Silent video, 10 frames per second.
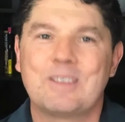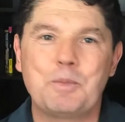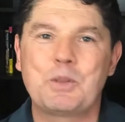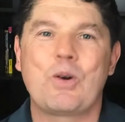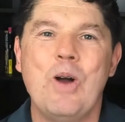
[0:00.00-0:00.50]

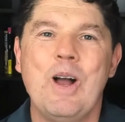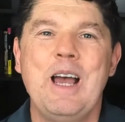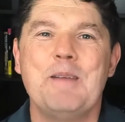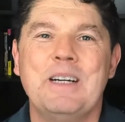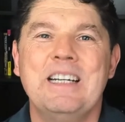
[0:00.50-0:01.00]

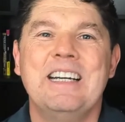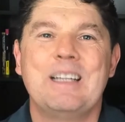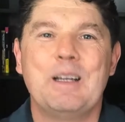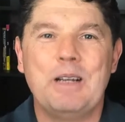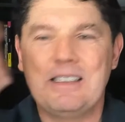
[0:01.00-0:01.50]
Subscribe.
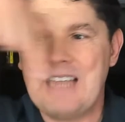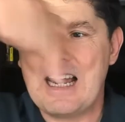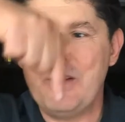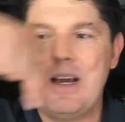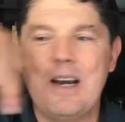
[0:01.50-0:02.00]
It's
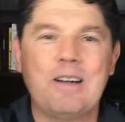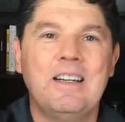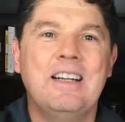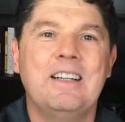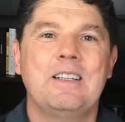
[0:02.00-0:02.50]
down
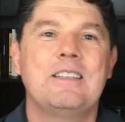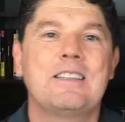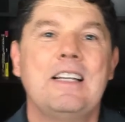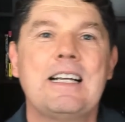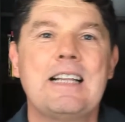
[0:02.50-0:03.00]
there.
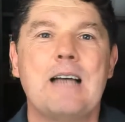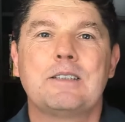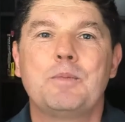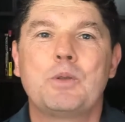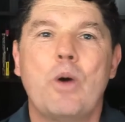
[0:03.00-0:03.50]
Just click that
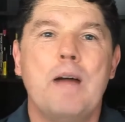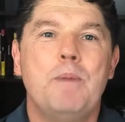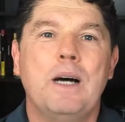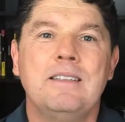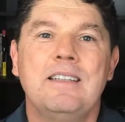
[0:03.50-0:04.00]
subscribe
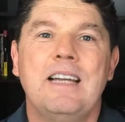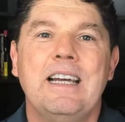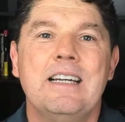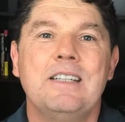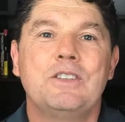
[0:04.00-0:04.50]
button
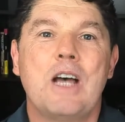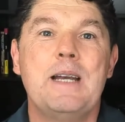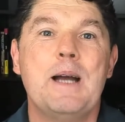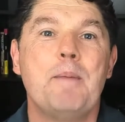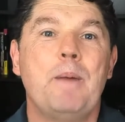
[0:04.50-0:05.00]
and
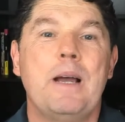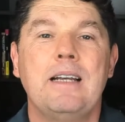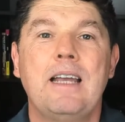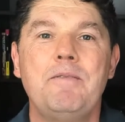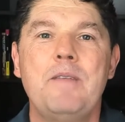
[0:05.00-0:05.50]
sign up
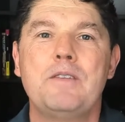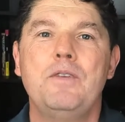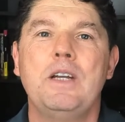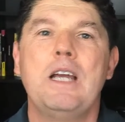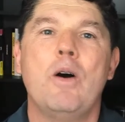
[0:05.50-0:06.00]
and give this
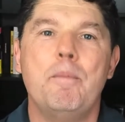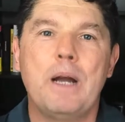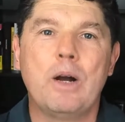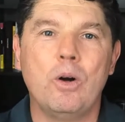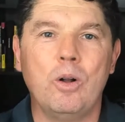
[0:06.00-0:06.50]
video a
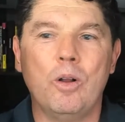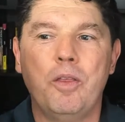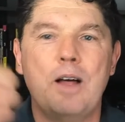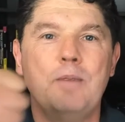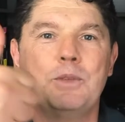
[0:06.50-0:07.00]
big old
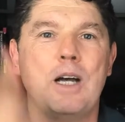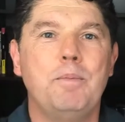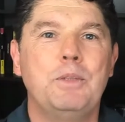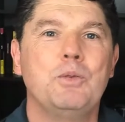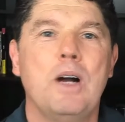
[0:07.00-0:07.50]
thumbs
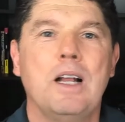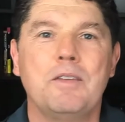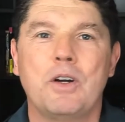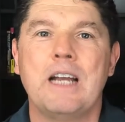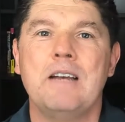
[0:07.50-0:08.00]
up as well
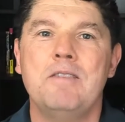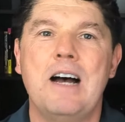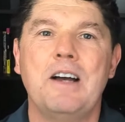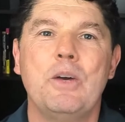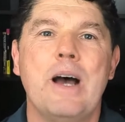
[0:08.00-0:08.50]
if you're getting
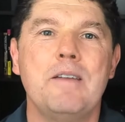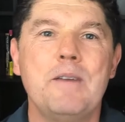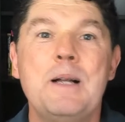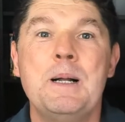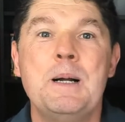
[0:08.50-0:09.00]
value out of
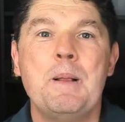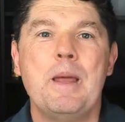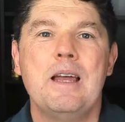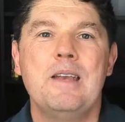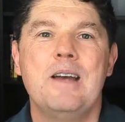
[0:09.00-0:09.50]
it.
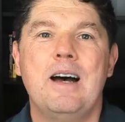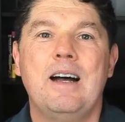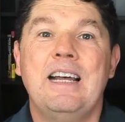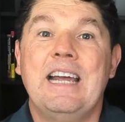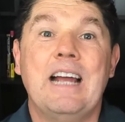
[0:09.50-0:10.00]
And uh,
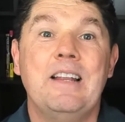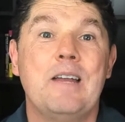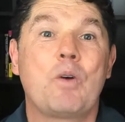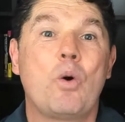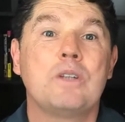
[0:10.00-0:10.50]
and
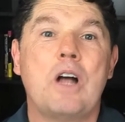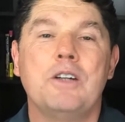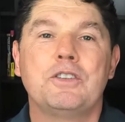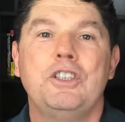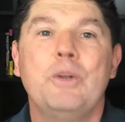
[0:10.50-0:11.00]
then, of course,
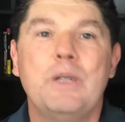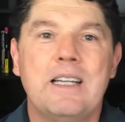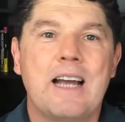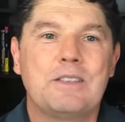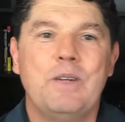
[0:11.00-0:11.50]
I'll see you in
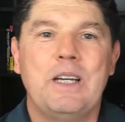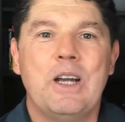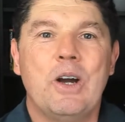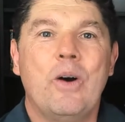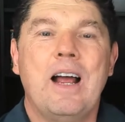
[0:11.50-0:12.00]
the next
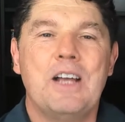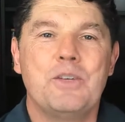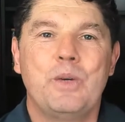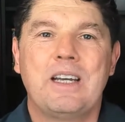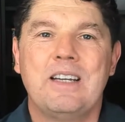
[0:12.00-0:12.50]
video
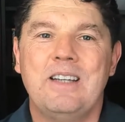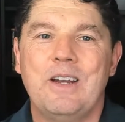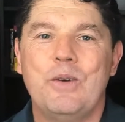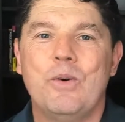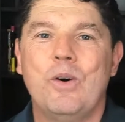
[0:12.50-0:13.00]
as we continue